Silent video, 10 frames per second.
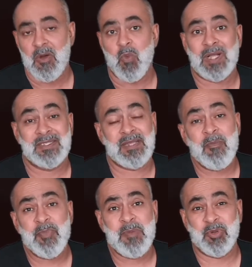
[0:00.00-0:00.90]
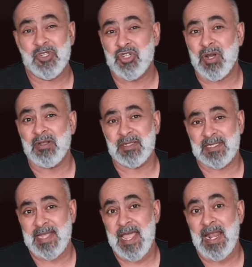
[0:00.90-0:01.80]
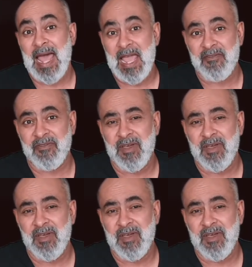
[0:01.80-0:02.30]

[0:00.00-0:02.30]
While some people struggled to stay alive,